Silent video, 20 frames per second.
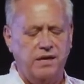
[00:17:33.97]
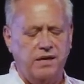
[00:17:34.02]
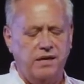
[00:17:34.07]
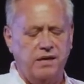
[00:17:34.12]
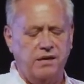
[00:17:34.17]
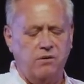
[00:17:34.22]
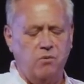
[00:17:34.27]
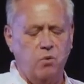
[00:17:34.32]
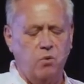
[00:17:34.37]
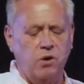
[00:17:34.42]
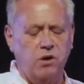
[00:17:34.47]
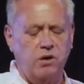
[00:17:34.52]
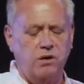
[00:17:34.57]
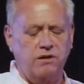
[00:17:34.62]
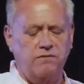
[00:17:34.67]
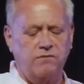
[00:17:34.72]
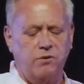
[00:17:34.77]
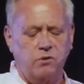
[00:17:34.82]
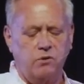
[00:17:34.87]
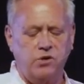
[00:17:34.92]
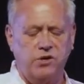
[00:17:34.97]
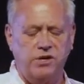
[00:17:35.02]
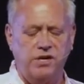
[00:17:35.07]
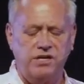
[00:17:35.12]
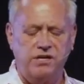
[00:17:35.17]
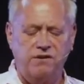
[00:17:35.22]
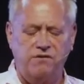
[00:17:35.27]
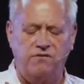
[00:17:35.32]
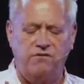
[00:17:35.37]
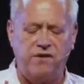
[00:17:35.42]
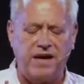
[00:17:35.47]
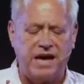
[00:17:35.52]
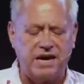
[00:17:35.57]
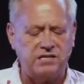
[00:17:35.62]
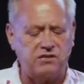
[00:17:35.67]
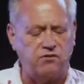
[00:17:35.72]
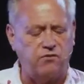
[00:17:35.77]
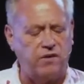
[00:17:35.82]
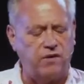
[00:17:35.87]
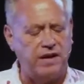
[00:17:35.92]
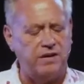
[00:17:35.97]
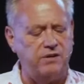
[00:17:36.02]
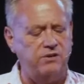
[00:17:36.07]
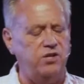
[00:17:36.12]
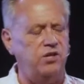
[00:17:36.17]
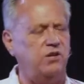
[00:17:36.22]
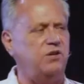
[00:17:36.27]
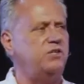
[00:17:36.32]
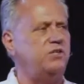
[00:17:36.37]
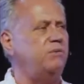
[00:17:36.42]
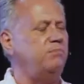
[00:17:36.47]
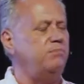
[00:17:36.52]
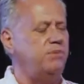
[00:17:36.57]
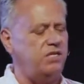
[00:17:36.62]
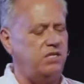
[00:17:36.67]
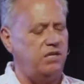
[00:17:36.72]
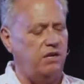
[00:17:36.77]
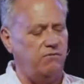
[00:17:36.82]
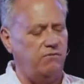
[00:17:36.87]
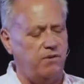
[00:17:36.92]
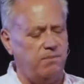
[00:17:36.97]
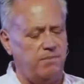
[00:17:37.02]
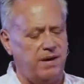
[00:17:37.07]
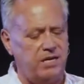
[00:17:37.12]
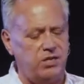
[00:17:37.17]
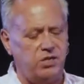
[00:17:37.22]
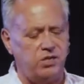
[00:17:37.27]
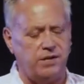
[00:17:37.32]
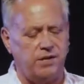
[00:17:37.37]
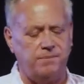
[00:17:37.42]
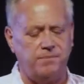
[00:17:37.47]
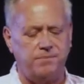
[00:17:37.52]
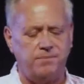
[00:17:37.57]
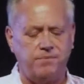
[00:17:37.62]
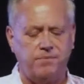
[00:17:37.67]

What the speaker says: In a world of alternative facts, fake news, and misinformation,